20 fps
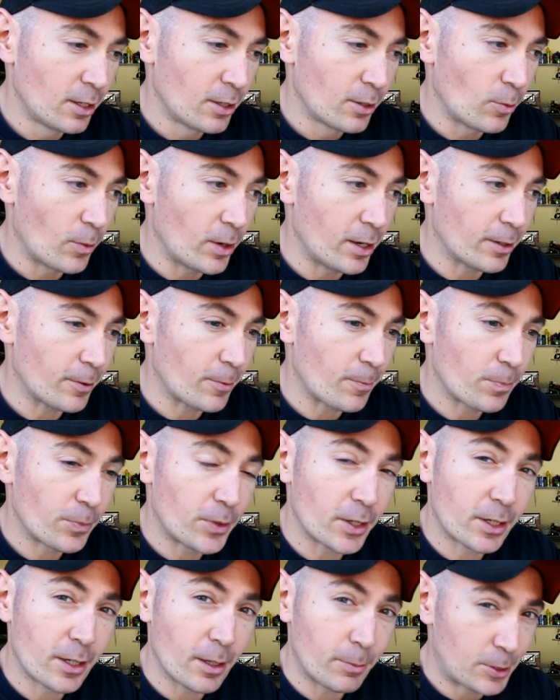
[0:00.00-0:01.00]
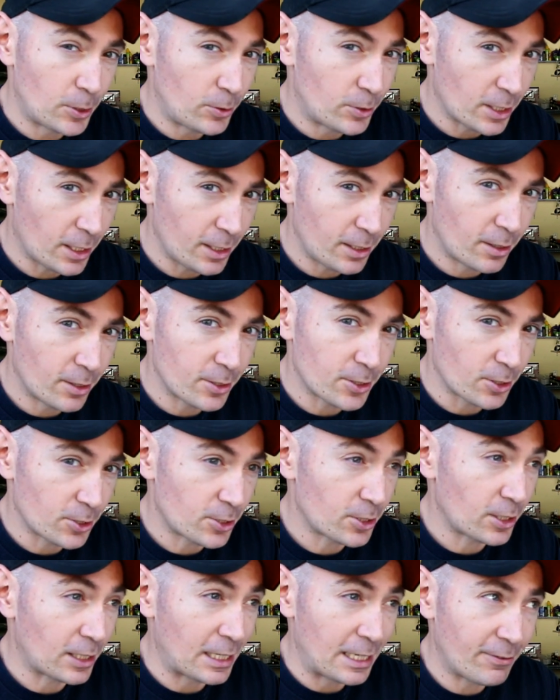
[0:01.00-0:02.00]
Well, the Cup 2 tires are
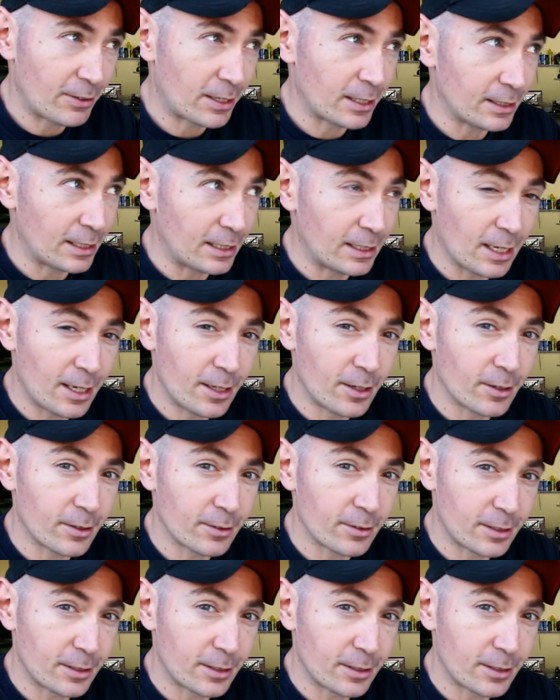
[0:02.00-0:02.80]
significantly lighter